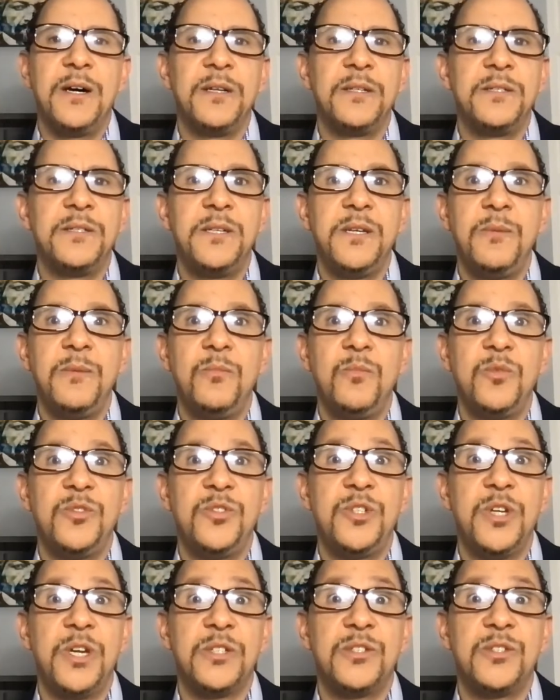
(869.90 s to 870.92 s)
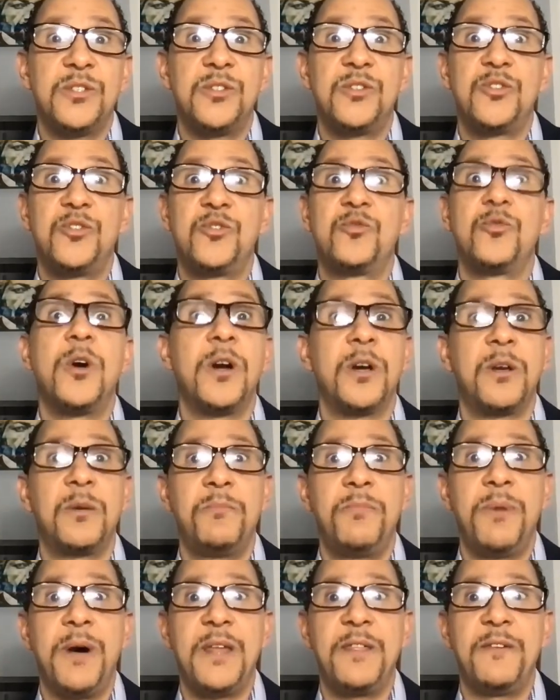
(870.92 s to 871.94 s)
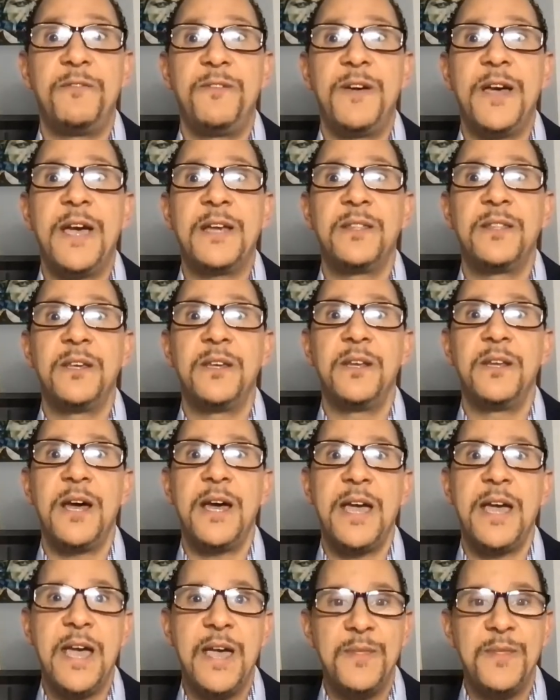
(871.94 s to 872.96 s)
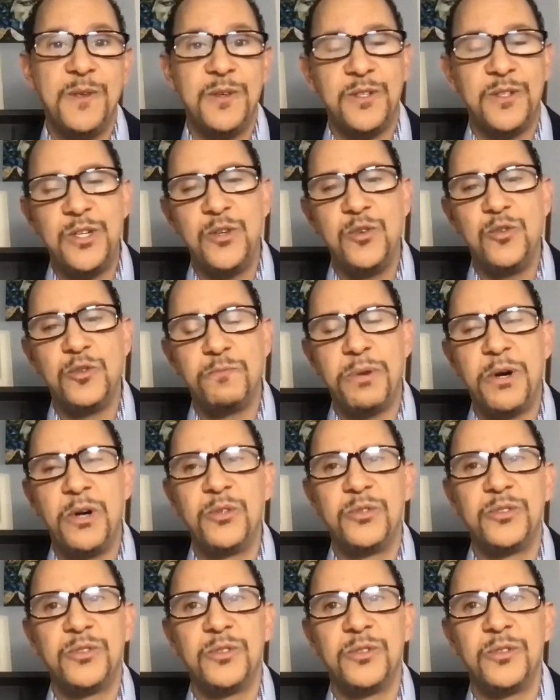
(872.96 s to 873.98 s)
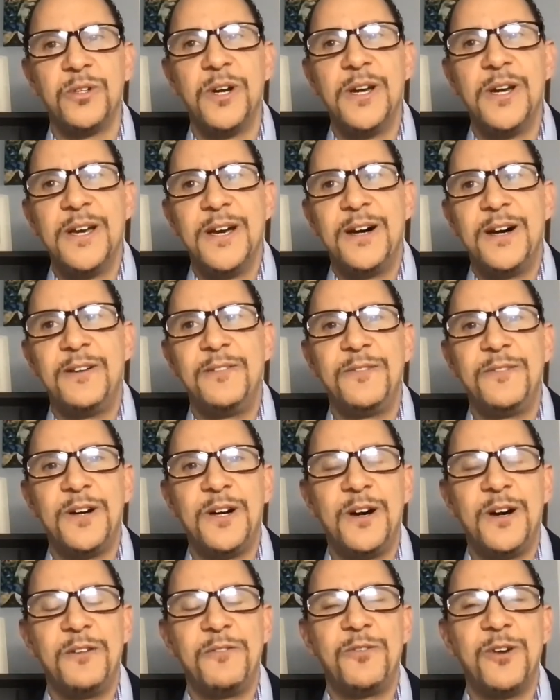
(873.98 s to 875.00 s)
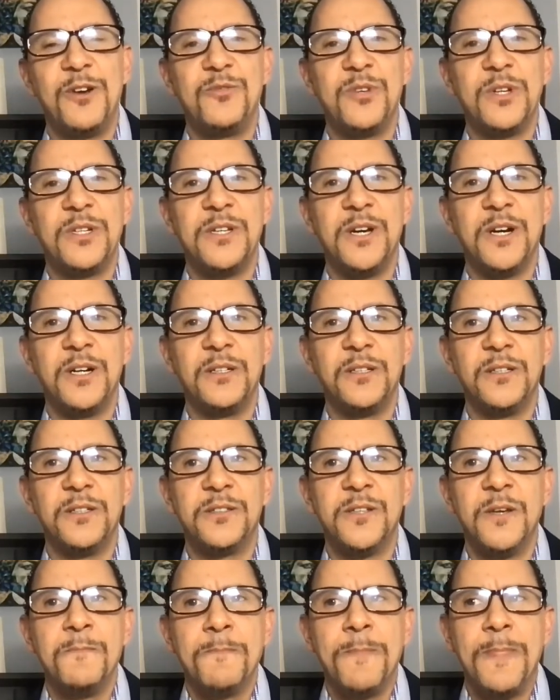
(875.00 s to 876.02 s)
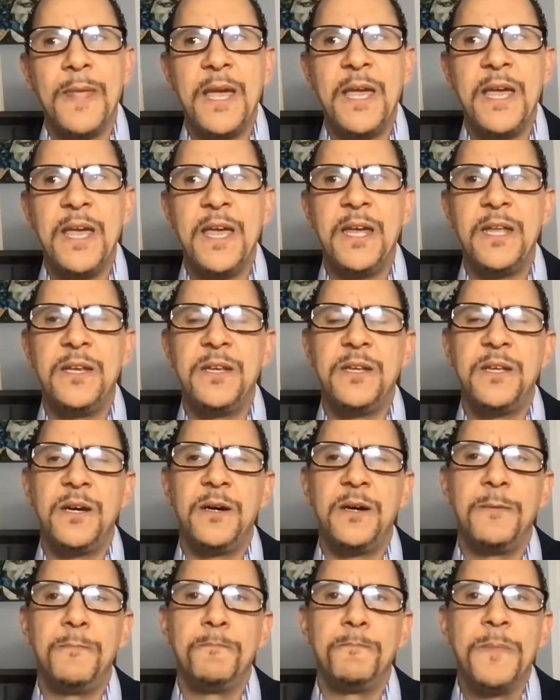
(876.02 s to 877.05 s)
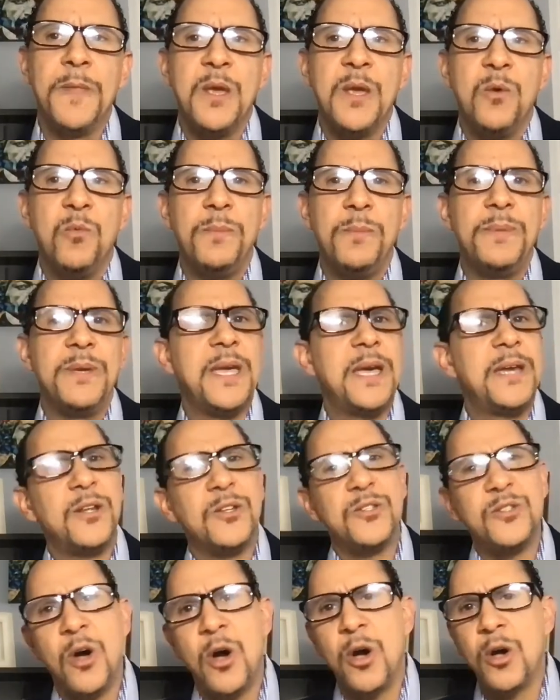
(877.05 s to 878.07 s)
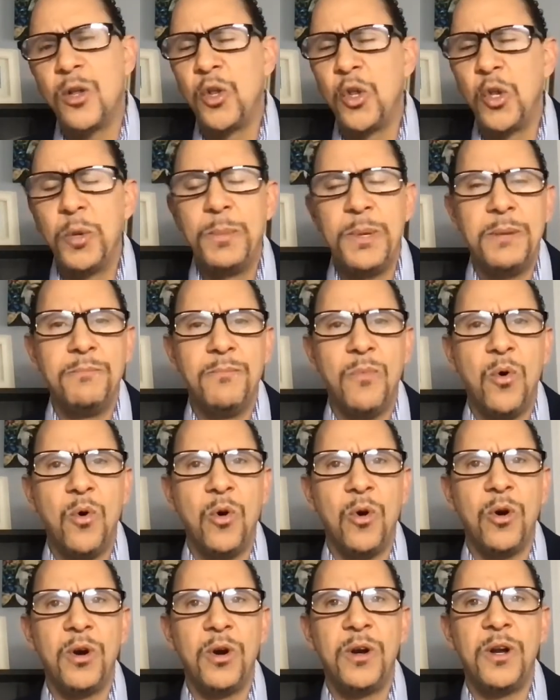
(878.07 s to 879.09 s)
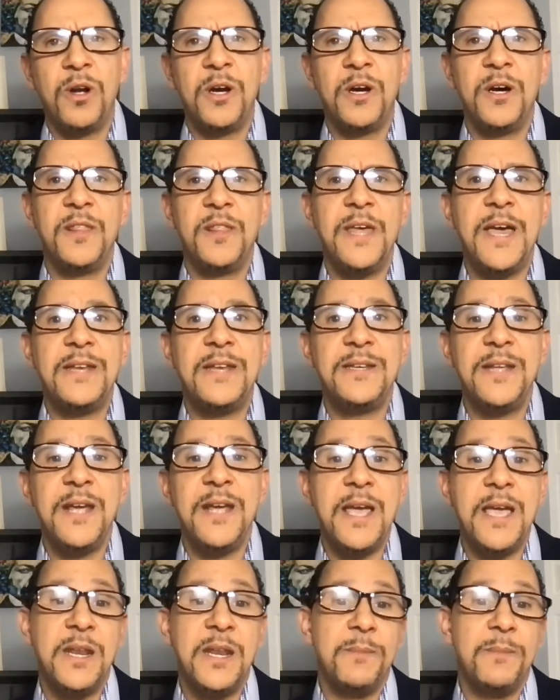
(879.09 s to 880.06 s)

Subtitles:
Tim was just struck by the fact that I had this huge poster of Frederick Douglass. And we began to talk a little bit more that day.